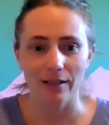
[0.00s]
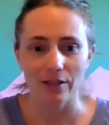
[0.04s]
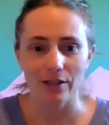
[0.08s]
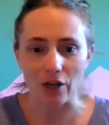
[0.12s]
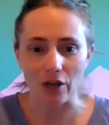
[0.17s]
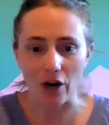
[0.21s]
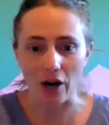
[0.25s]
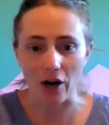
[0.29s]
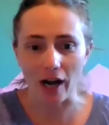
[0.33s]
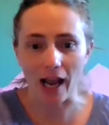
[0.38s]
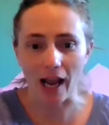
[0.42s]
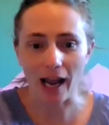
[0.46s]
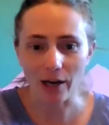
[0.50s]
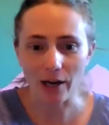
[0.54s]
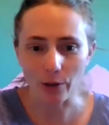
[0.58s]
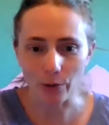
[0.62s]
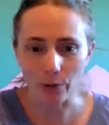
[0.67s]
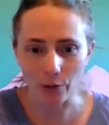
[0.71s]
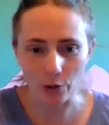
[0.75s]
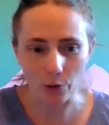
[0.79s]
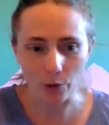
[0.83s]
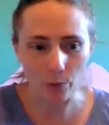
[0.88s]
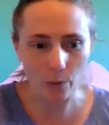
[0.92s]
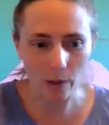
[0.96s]
Sorry, I
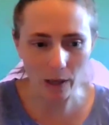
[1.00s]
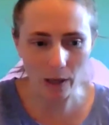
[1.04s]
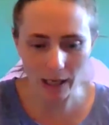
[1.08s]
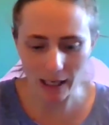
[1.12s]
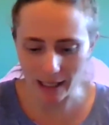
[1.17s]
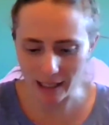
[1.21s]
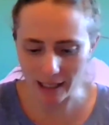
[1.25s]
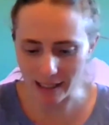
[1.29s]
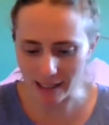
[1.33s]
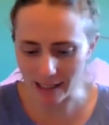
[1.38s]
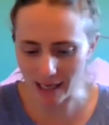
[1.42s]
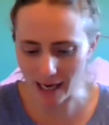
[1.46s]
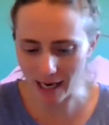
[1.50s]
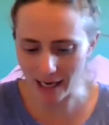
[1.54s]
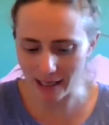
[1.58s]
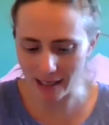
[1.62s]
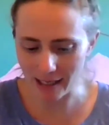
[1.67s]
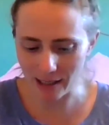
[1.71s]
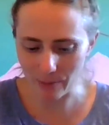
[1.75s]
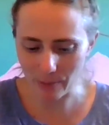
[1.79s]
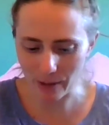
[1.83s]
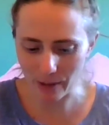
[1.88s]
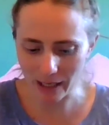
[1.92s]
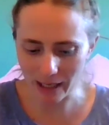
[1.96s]
don't know what is gotten
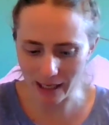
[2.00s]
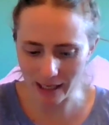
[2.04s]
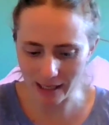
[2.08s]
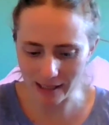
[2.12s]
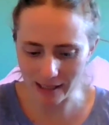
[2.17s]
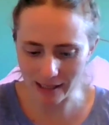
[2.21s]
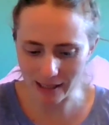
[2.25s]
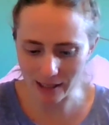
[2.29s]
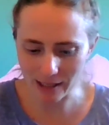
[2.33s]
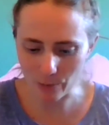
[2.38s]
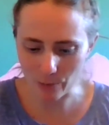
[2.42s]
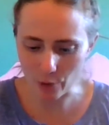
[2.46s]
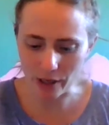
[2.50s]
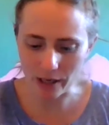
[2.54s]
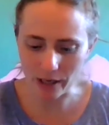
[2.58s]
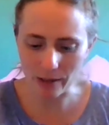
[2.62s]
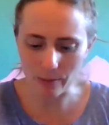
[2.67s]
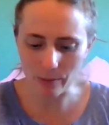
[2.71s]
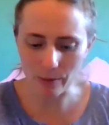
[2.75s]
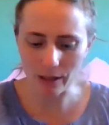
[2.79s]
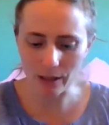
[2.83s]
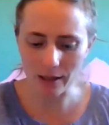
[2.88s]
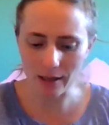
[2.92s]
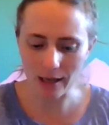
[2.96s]
into my kids this
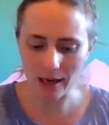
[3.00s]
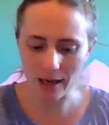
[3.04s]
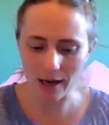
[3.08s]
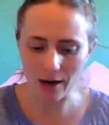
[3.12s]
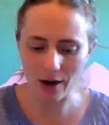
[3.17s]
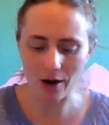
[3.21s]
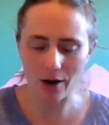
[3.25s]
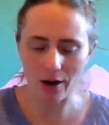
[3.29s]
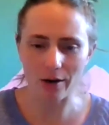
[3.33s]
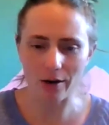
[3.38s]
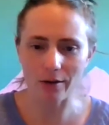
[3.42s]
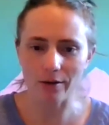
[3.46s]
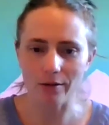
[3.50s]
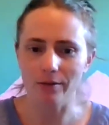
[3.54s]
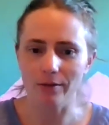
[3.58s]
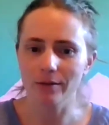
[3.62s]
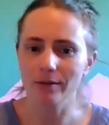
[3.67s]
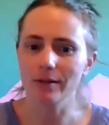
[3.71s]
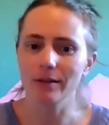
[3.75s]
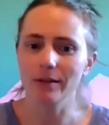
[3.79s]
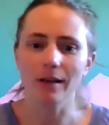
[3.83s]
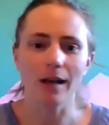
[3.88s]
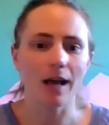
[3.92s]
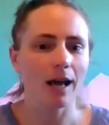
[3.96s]
morning, but they are
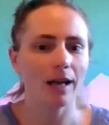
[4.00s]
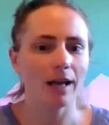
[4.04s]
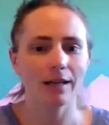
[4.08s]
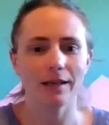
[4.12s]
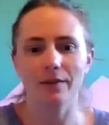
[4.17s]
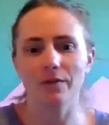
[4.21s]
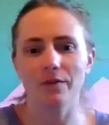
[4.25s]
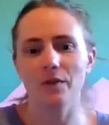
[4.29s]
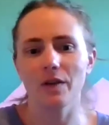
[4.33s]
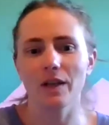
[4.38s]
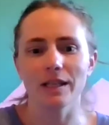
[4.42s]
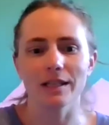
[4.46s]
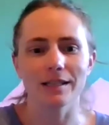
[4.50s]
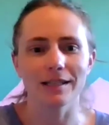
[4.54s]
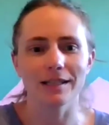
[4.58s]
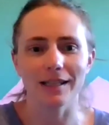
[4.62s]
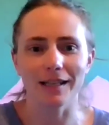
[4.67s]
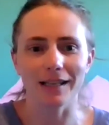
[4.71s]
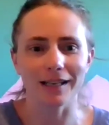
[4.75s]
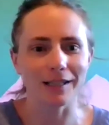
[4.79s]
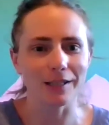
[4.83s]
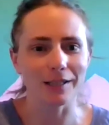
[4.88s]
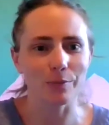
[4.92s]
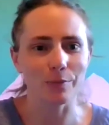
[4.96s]
not convinced
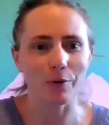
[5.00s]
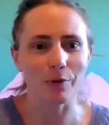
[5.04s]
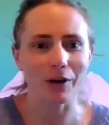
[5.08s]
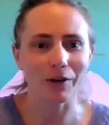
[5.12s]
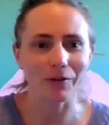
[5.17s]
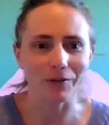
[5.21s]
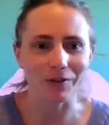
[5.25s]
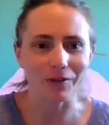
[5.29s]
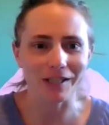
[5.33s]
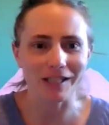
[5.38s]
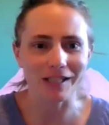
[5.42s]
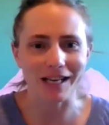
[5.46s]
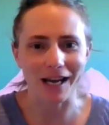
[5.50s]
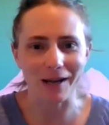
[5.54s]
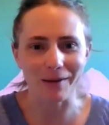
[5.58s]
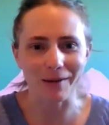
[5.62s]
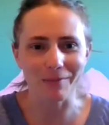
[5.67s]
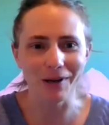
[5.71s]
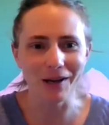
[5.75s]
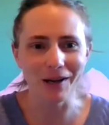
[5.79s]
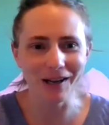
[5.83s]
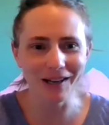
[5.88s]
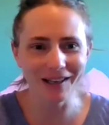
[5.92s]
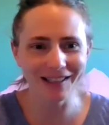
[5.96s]
that it's breakfast
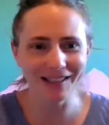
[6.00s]
time.